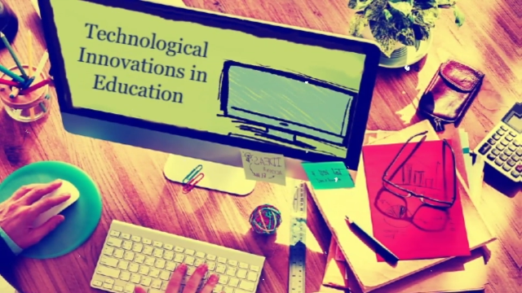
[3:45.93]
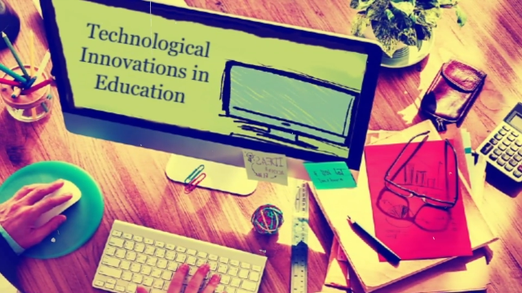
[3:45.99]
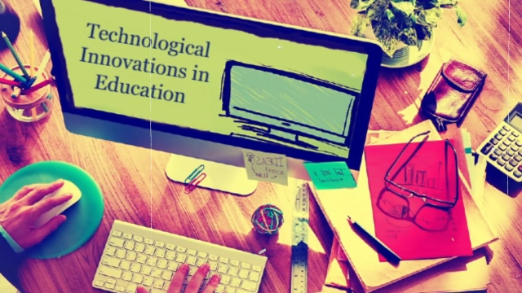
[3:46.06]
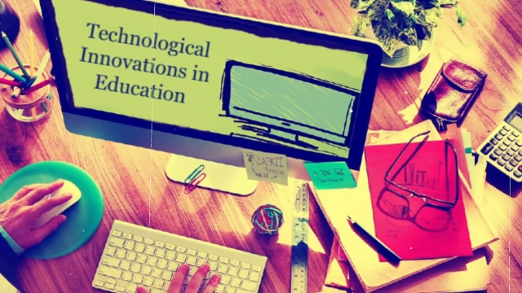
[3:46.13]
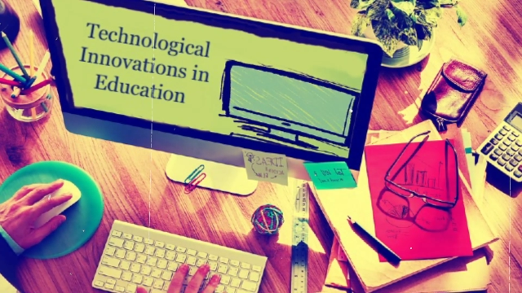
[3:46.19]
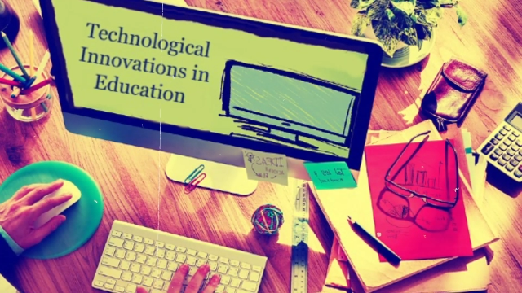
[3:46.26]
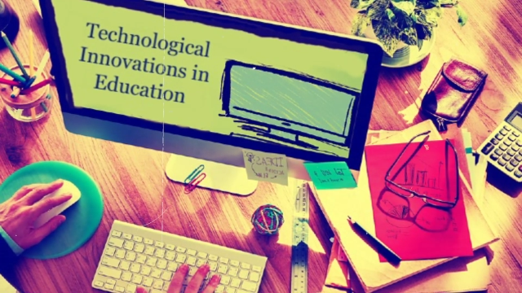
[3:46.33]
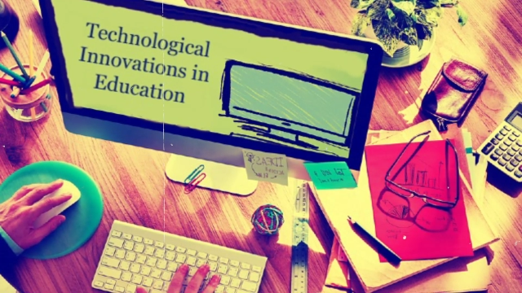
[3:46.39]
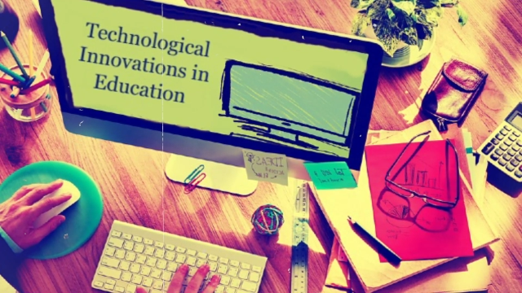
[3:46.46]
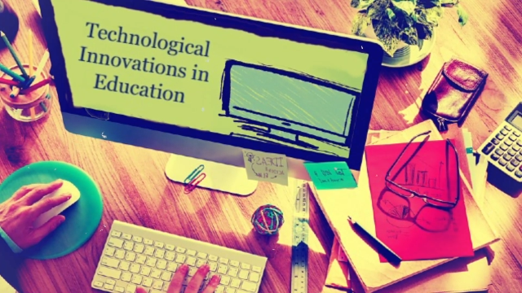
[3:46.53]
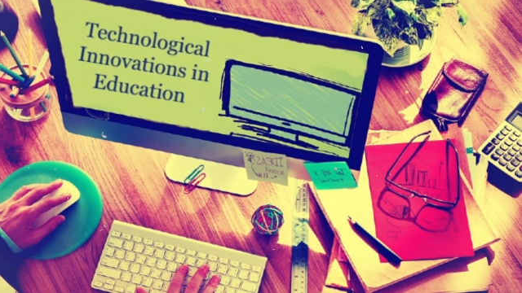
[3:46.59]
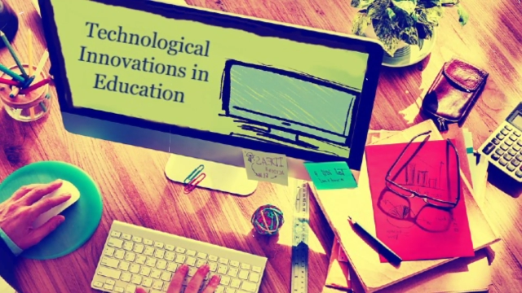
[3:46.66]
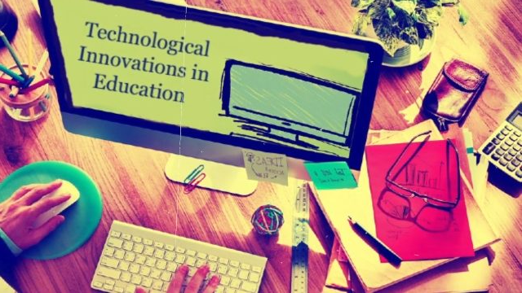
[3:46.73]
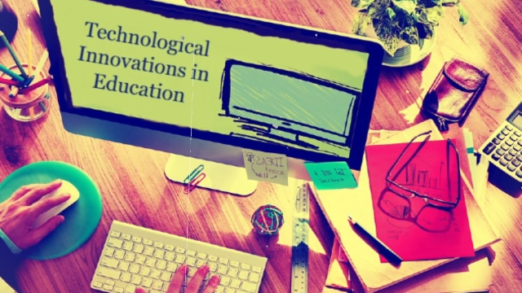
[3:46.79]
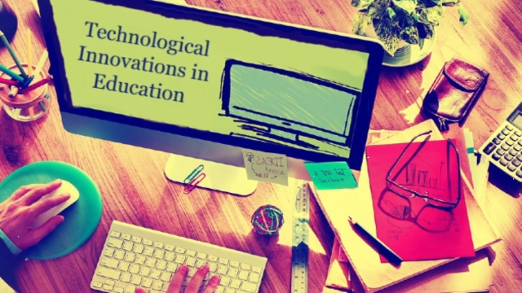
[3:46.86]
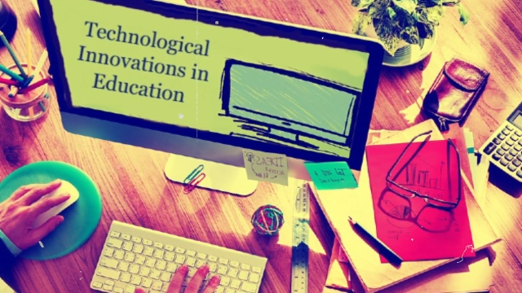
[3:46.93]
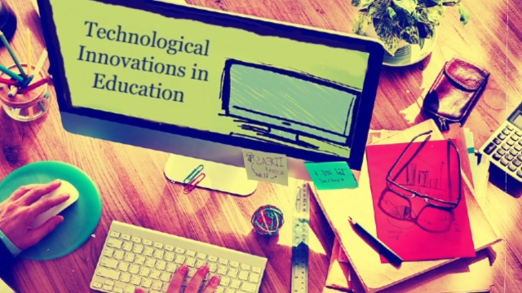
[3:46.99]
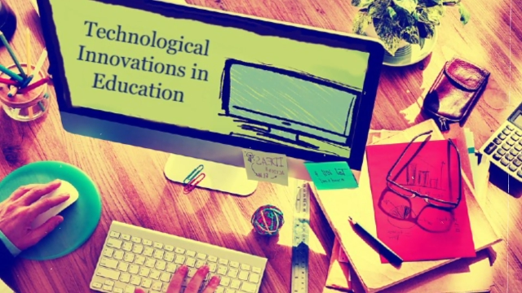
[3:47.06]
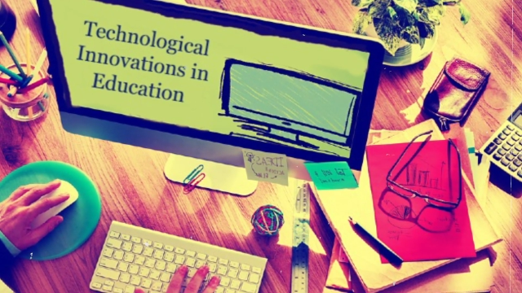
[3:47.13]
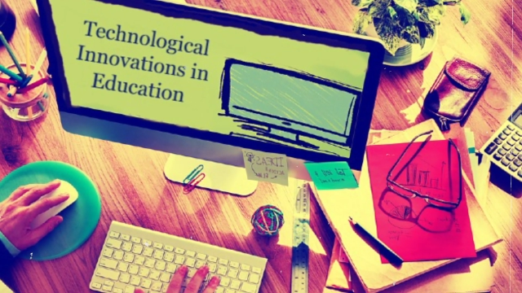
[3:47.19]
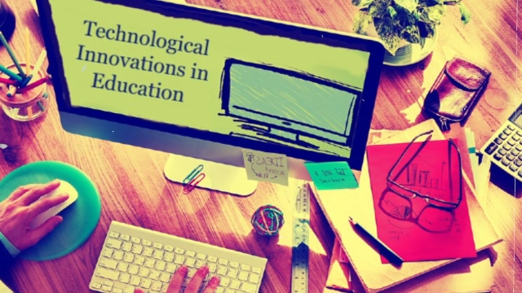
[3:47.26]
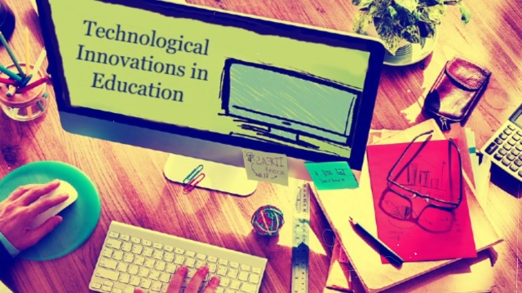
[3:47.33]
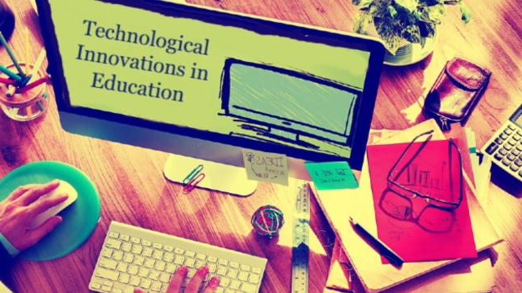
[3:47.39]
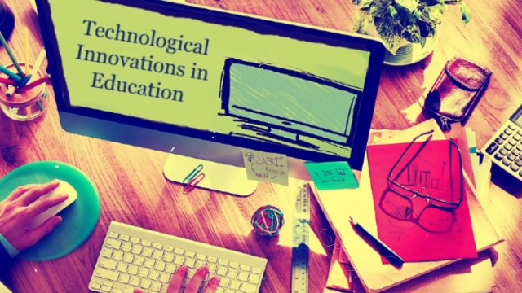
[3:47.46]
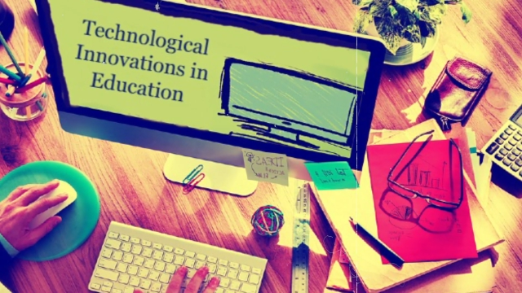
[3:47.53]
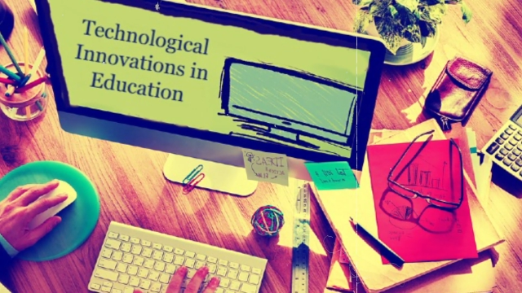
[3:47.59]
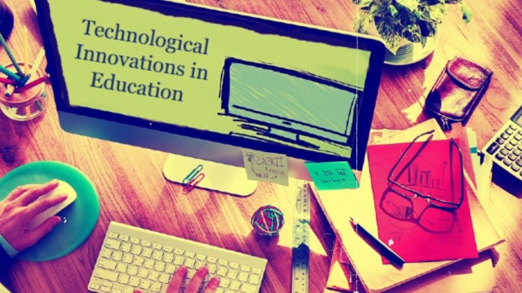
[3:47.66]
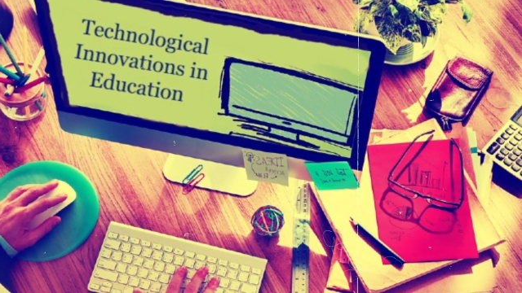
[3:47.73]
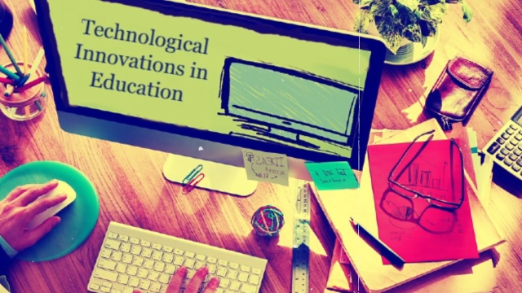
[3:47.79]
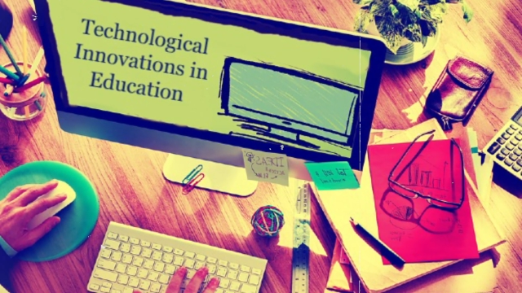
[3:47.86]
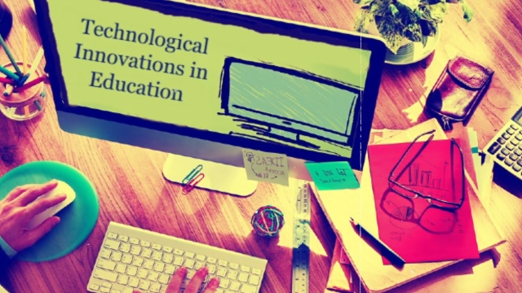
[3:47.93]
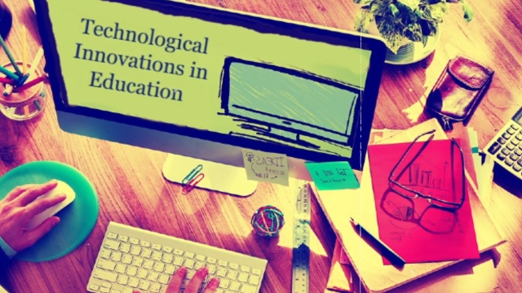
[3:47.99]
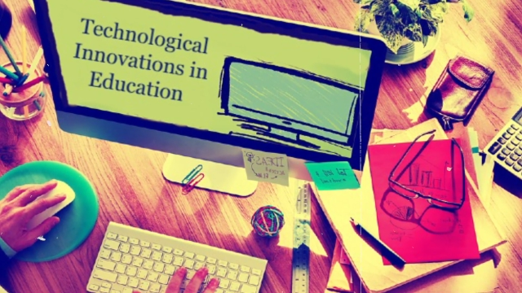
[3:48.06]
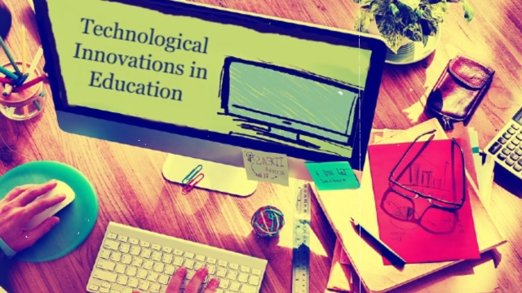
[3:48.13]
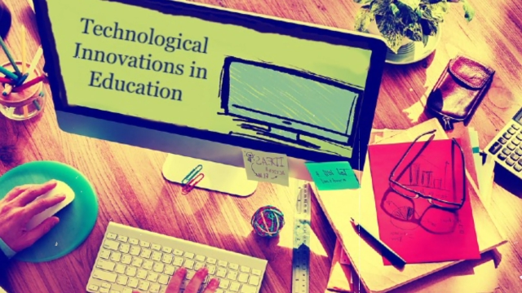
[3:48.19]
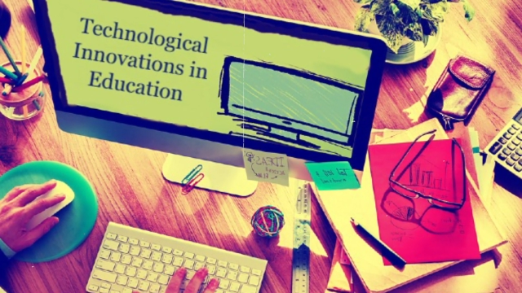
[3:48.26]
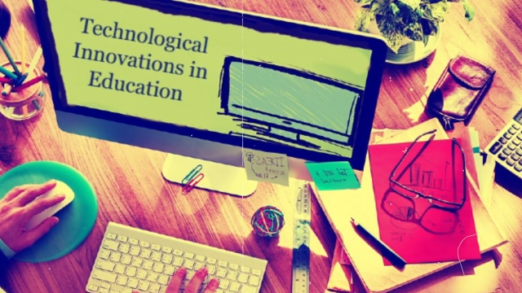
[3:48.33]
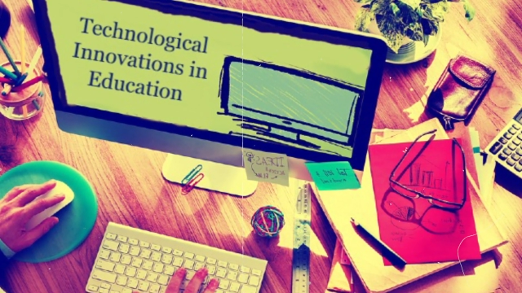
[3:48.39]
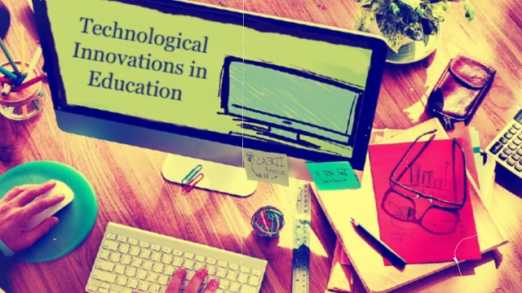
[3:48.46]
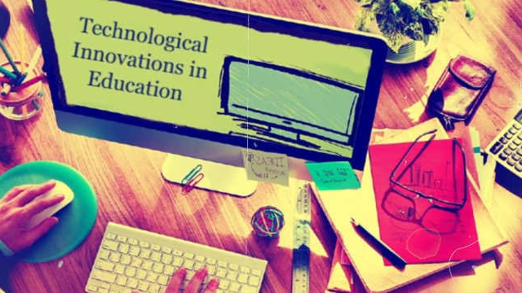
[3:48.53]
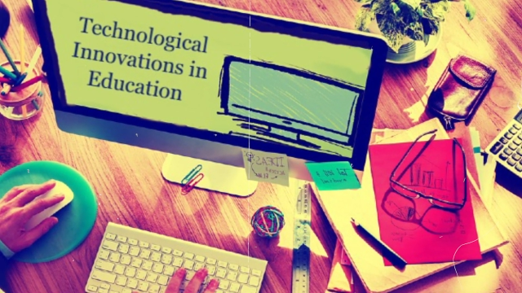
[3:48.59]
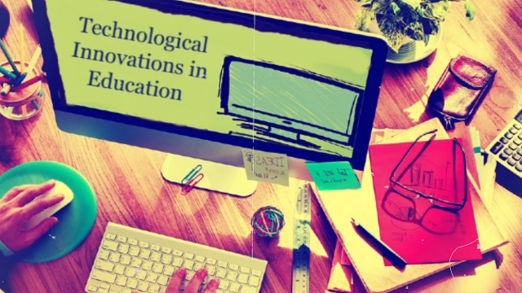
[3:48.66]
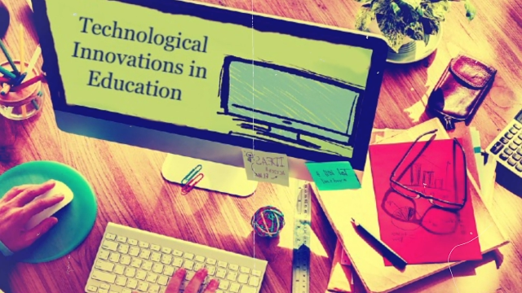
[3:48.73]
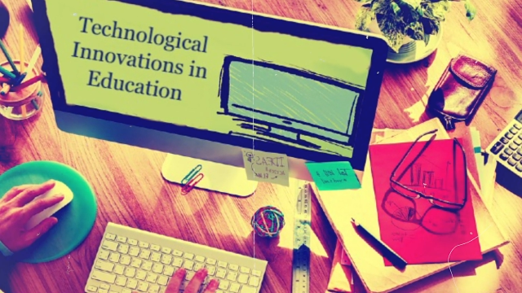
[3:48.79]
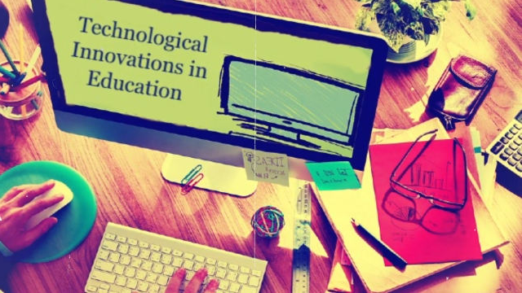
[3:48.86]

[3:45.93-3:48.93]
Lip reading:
No face is visible, so there are no lips to read.